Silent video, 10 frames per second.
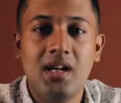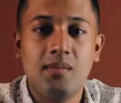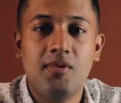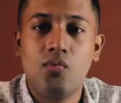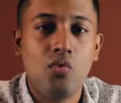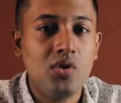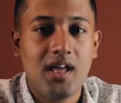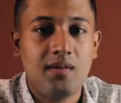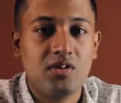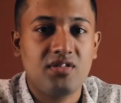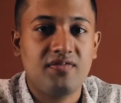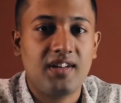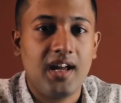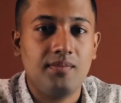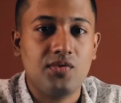number won't take much of
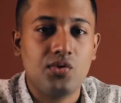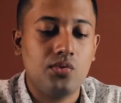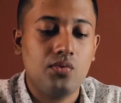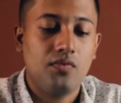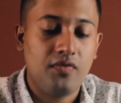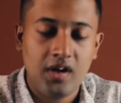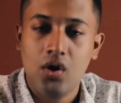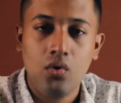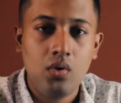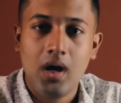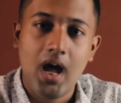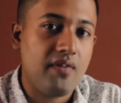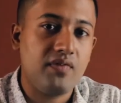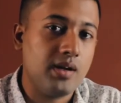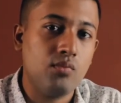time. So for now, I
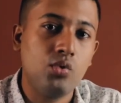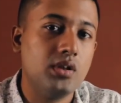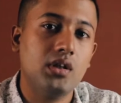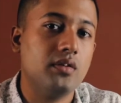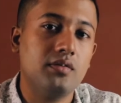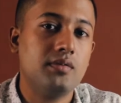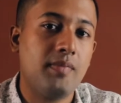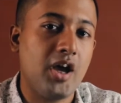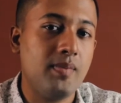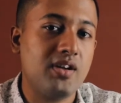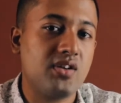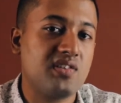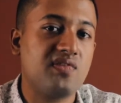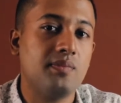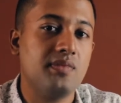have removed the
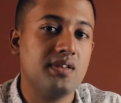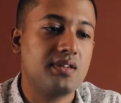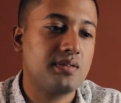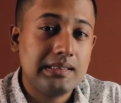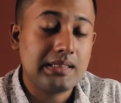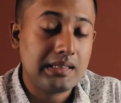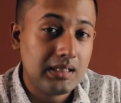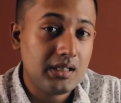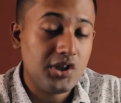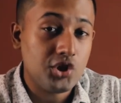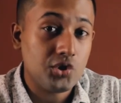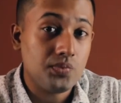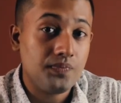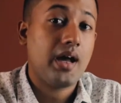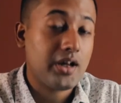biometrics from this. The third issue,
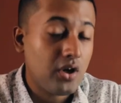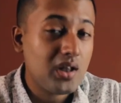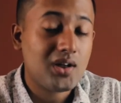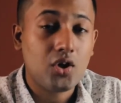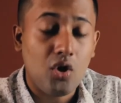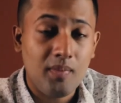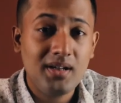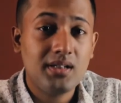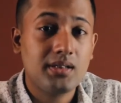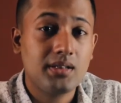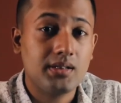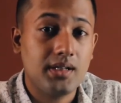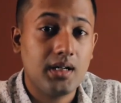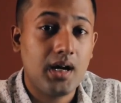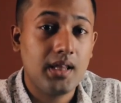I got a comment
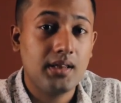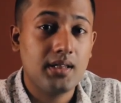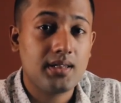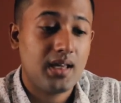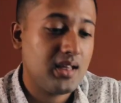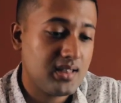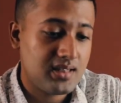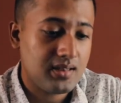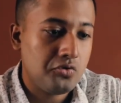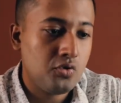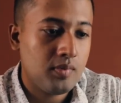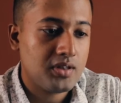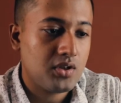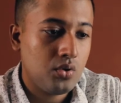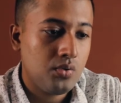regarding this, I guess 2
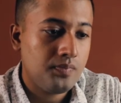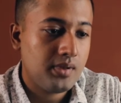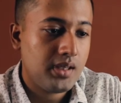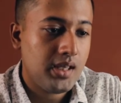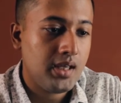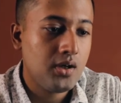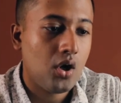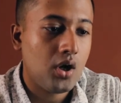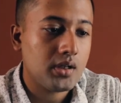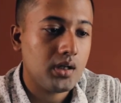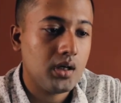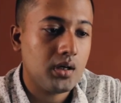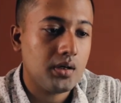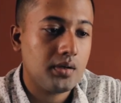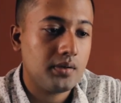months ago. He got
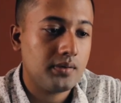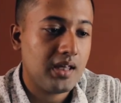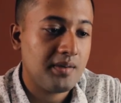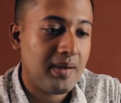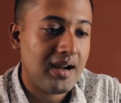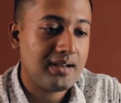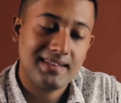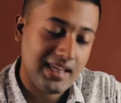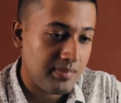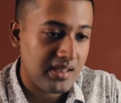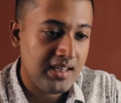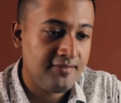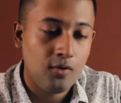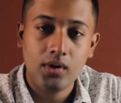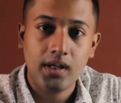a ThinkPad, same
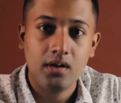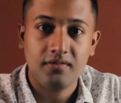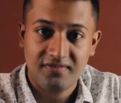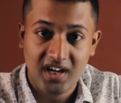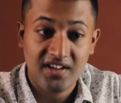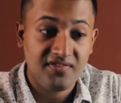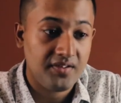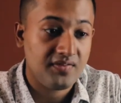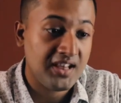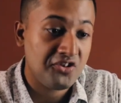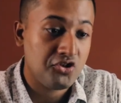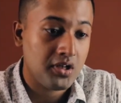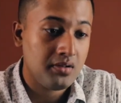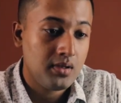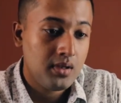E14 of i5 10th gen.